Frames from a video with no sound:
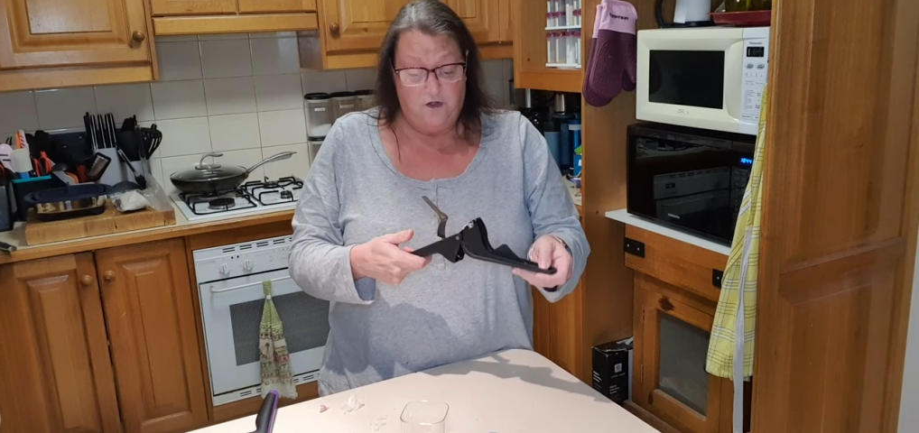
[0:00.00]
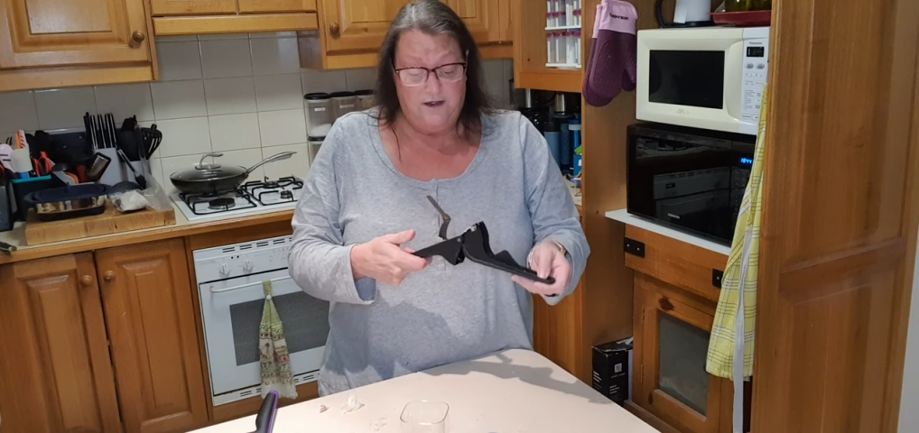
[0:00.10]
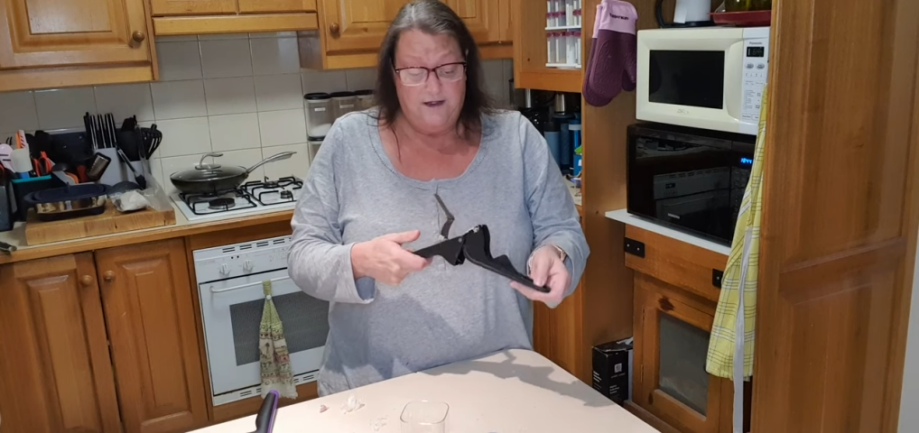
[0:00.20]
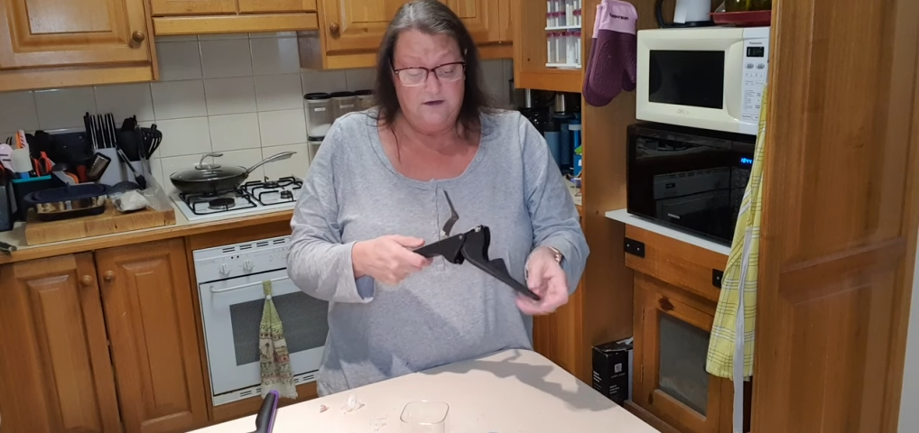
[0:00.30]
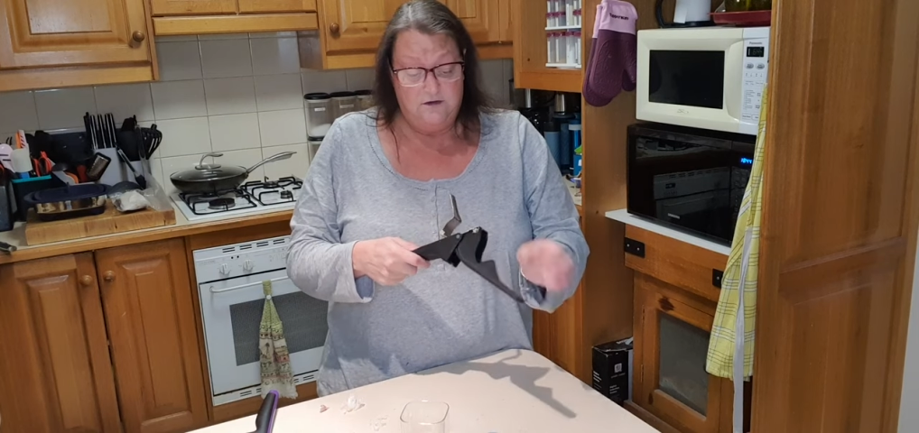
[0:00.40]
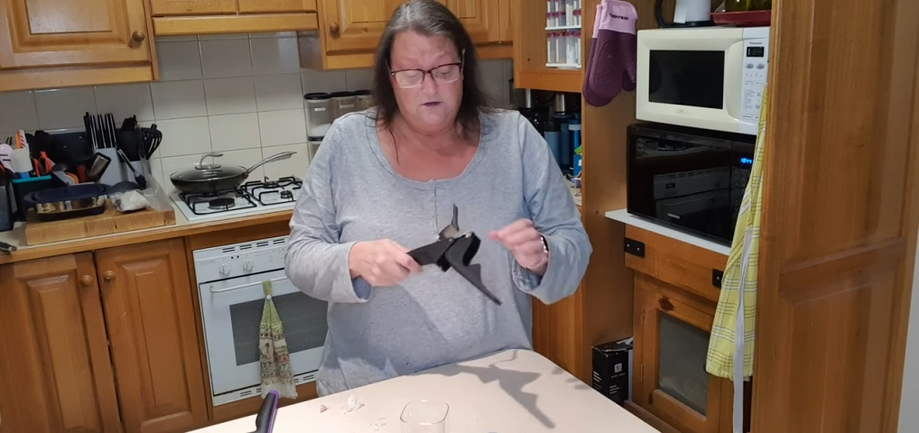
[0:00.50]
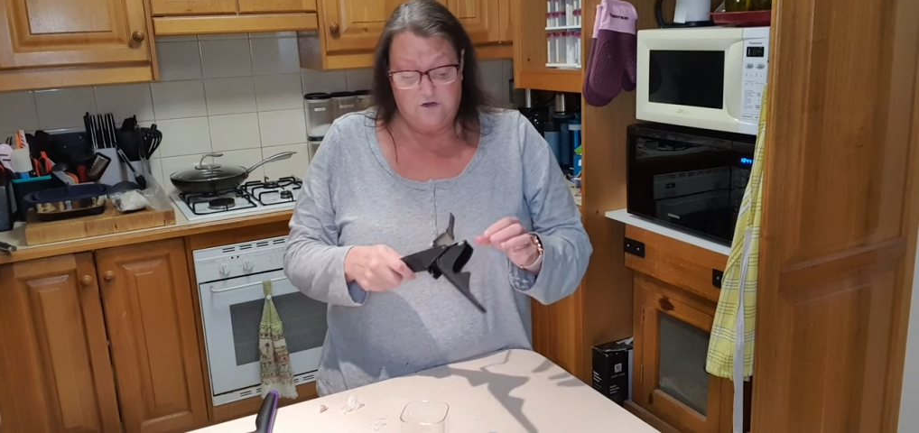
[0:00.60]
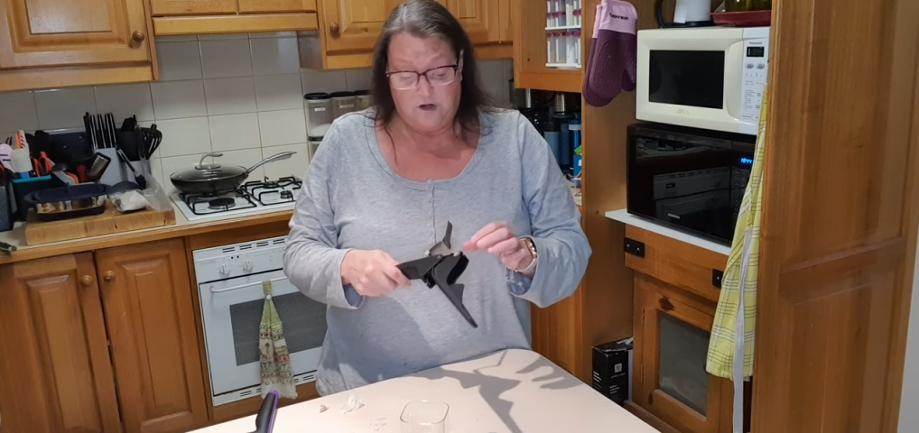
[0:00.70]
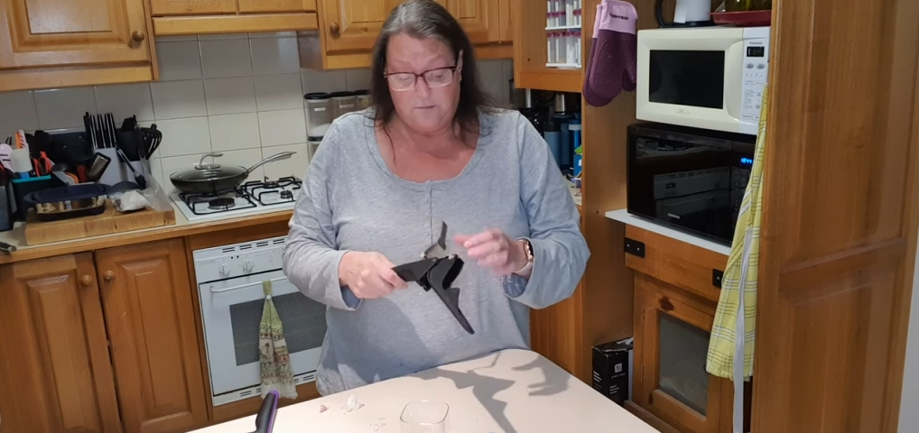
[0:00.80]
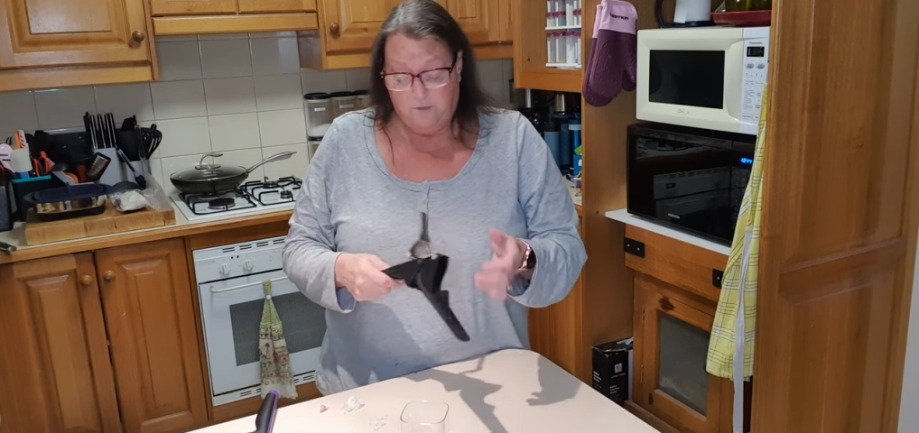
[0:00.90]
I had no
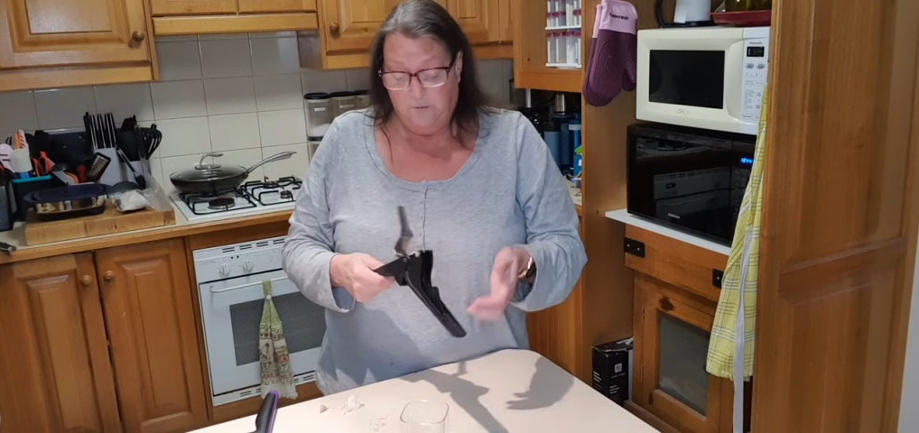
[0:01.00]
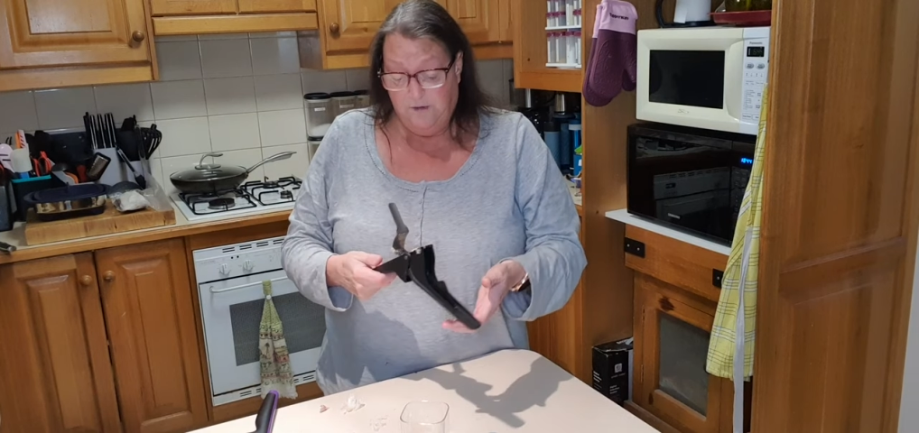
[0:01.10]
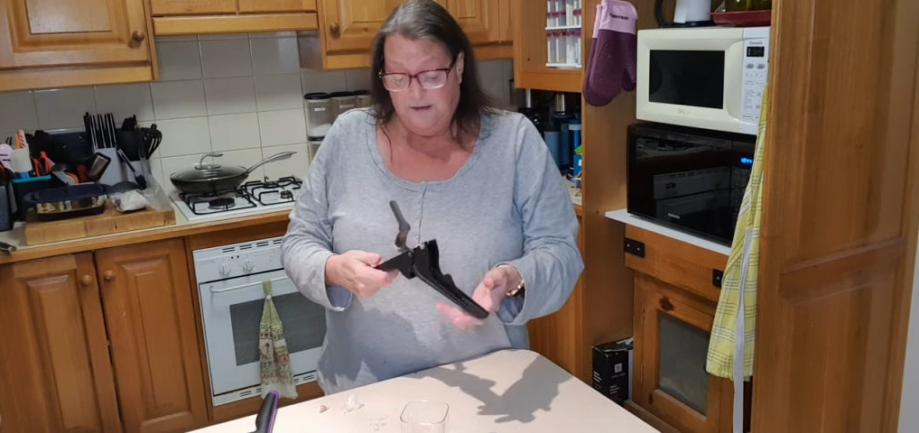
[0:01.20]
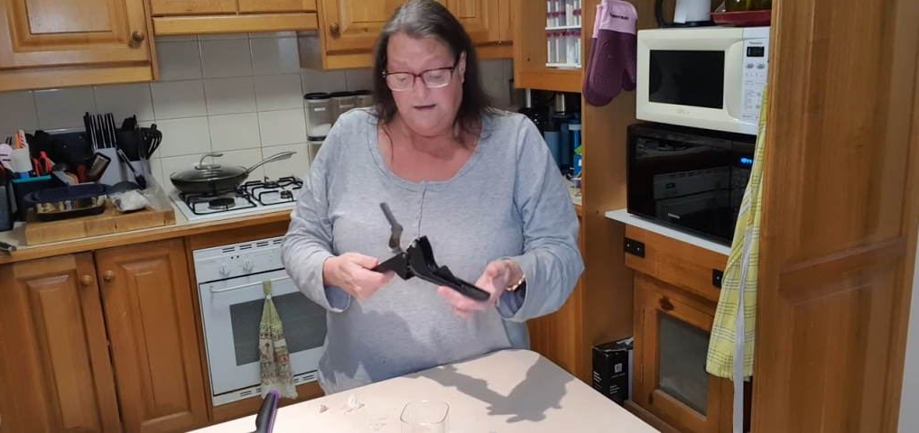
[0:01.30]
trouble,